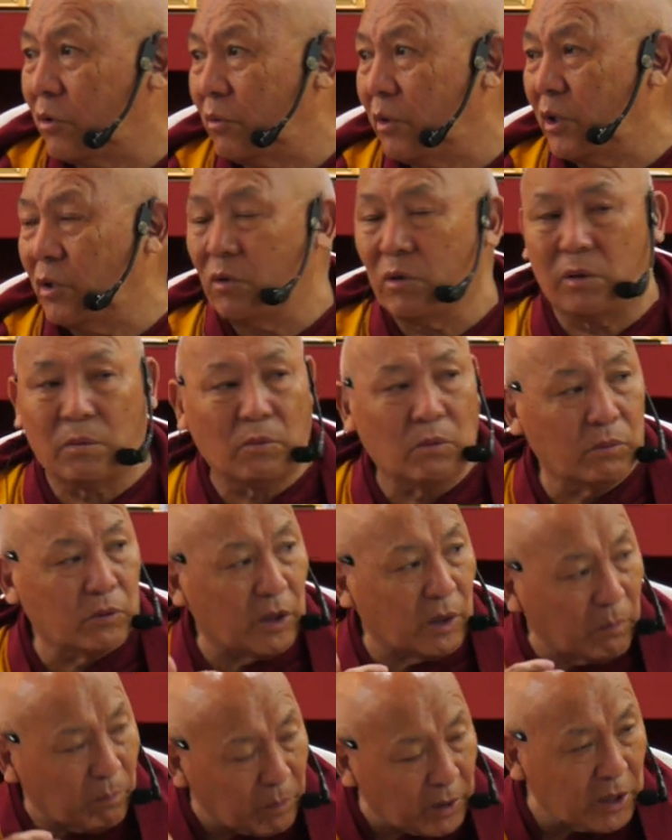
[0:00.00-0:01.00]
When you remove
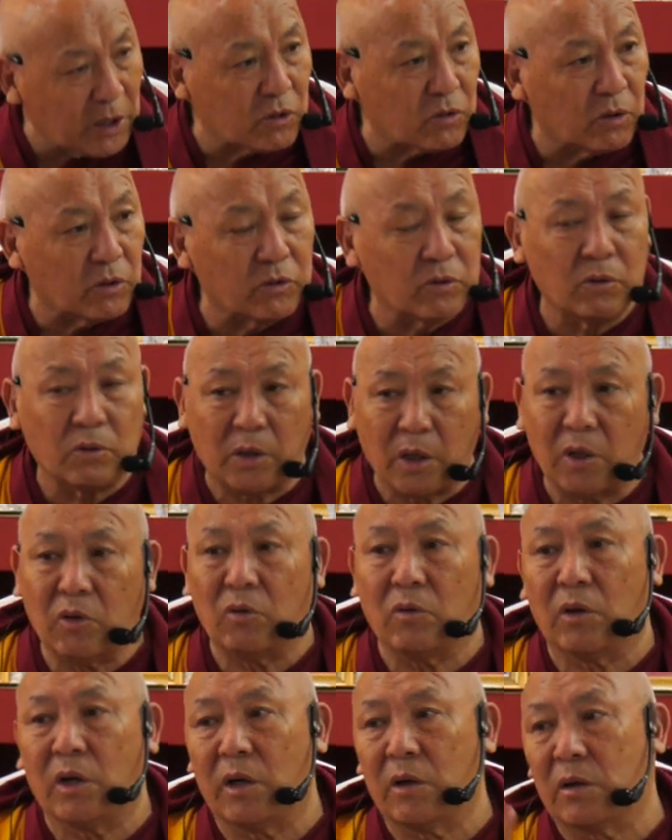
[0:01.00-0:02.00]
the imprints also, then
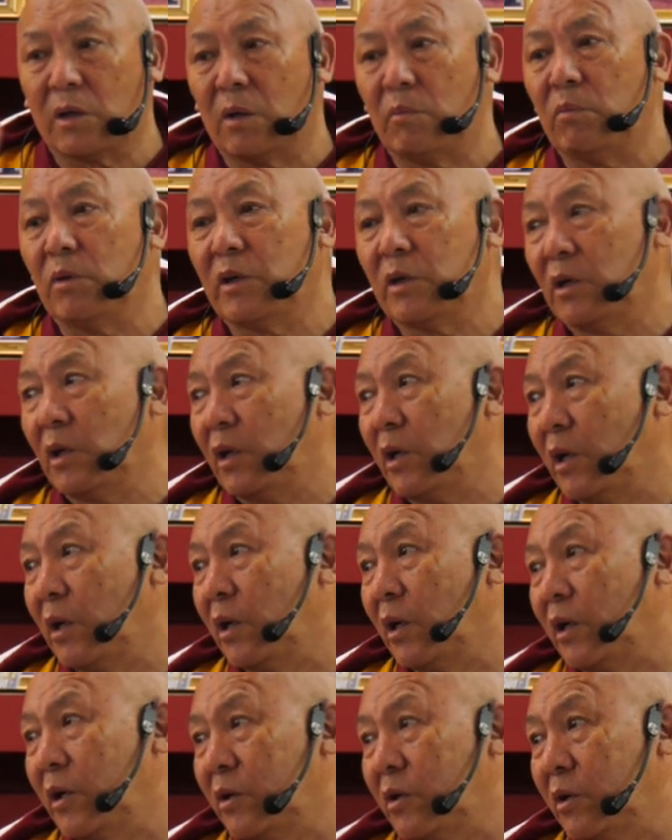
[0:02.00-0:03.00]
you get completely
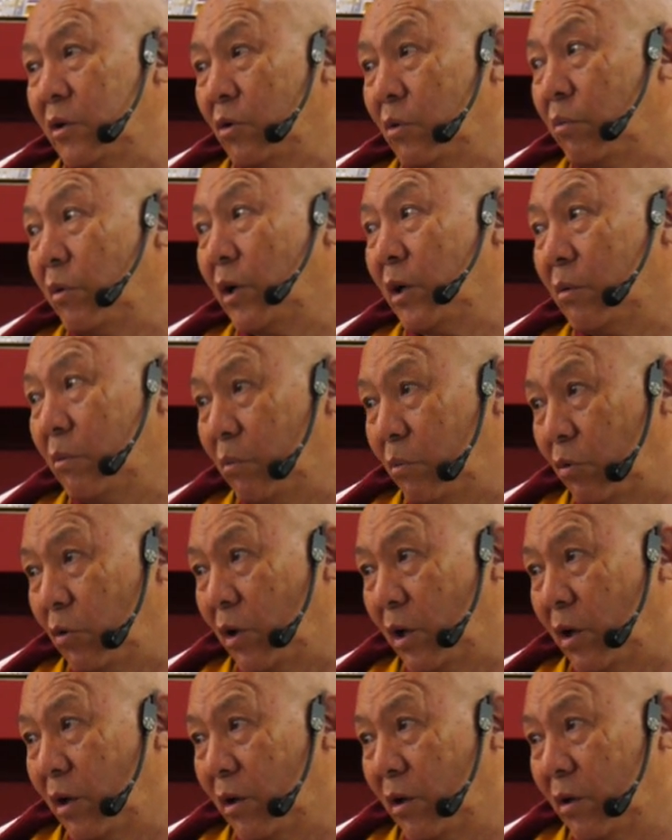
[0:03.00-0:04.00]
enlightened, you become
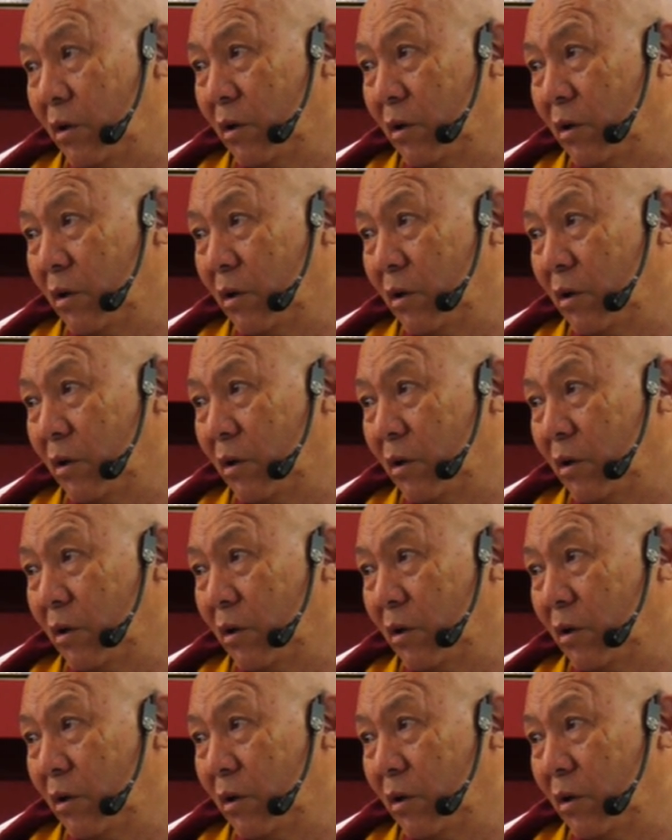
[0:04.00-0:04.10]
Buddha.